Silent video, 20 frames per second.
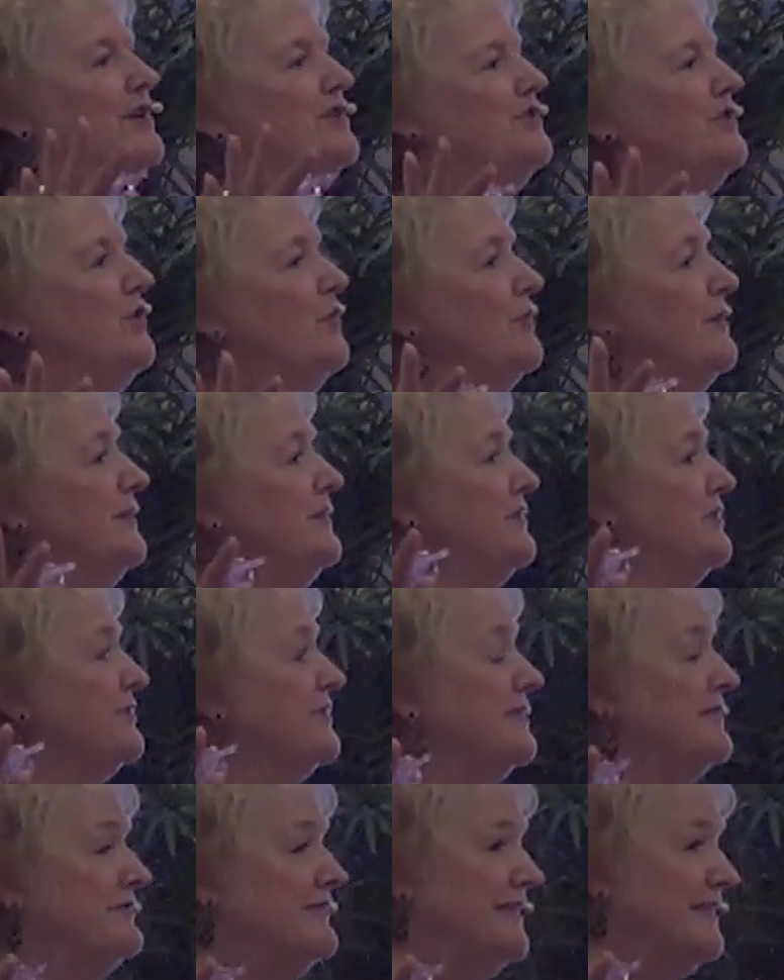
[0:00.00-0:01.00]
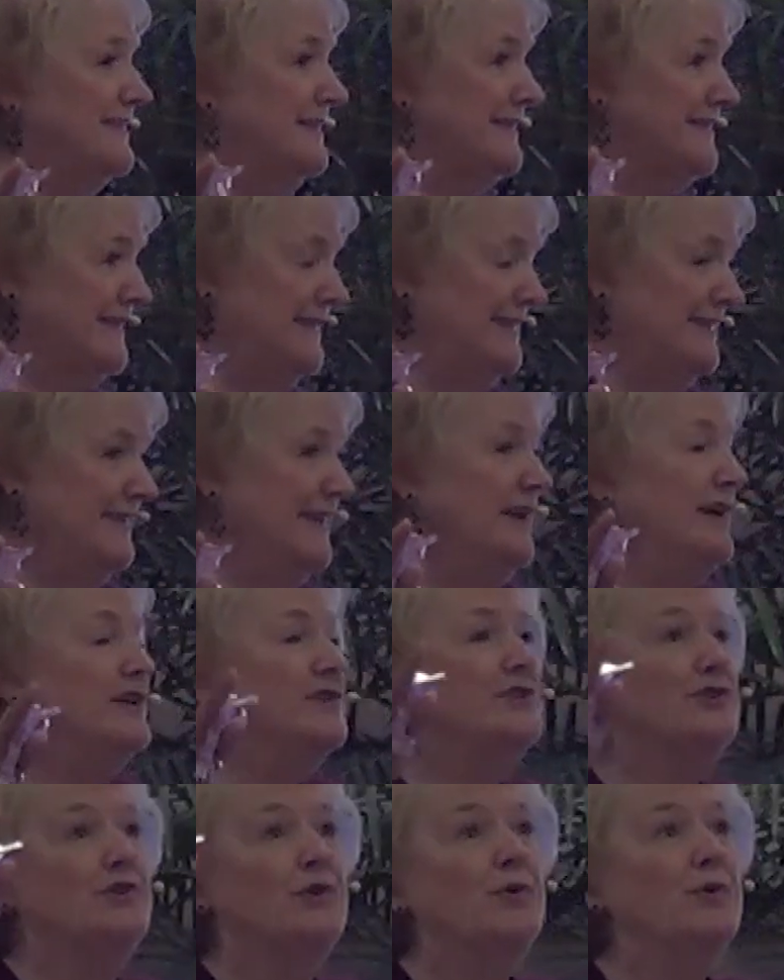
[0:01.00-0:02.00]
knowing your divinity,
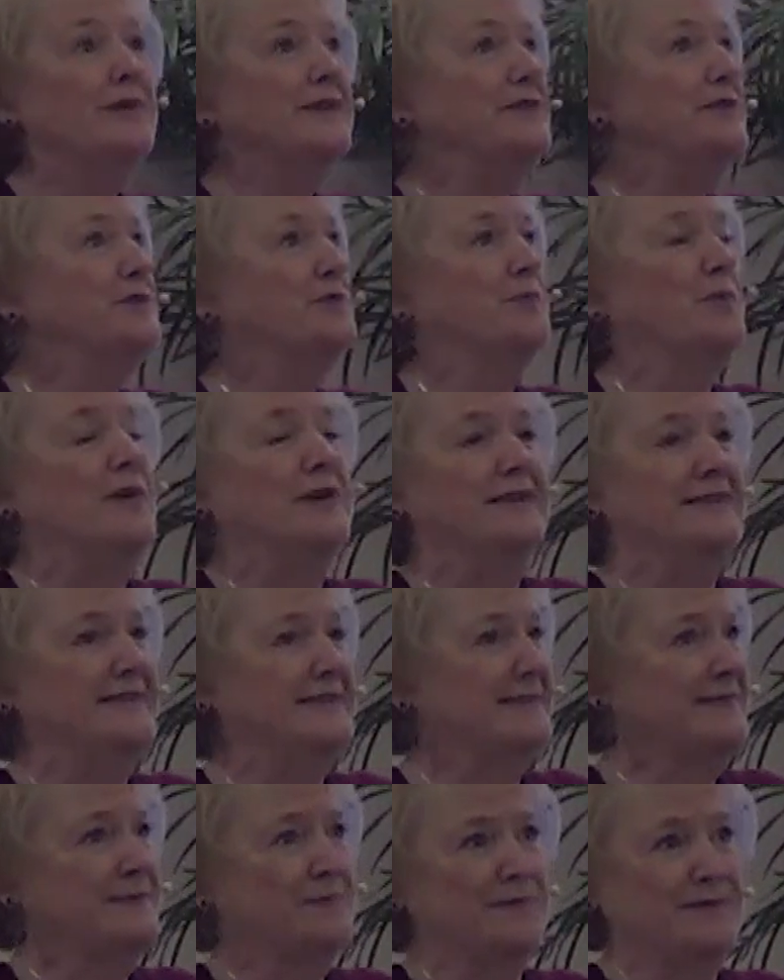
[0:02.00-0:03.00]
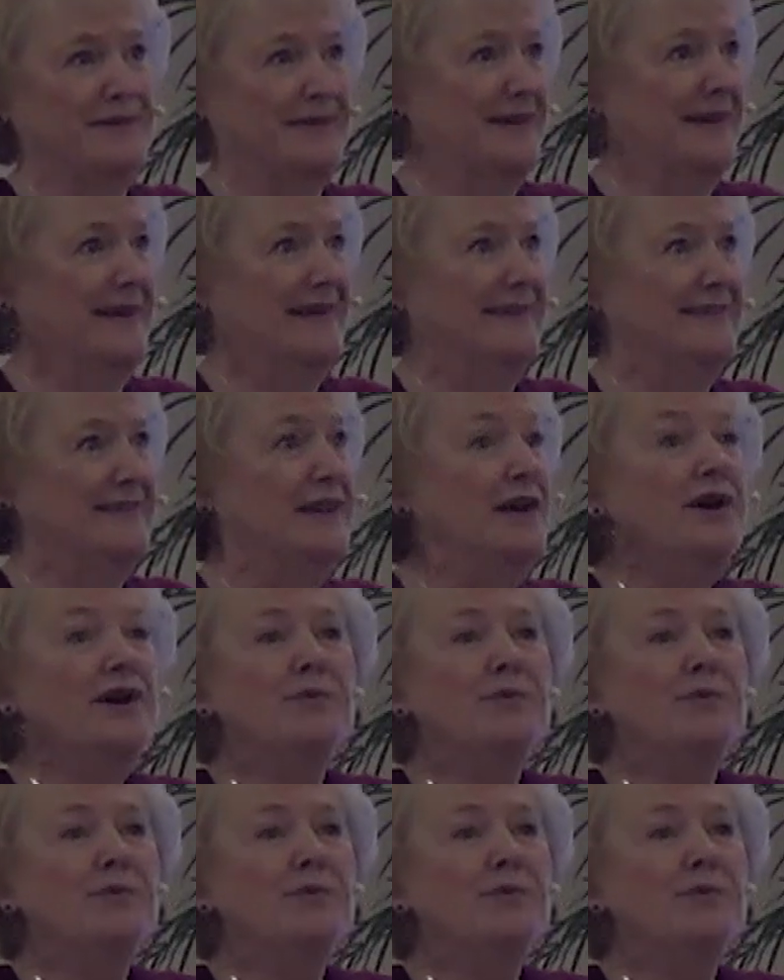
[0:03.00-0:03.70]
knowing your oneness with God,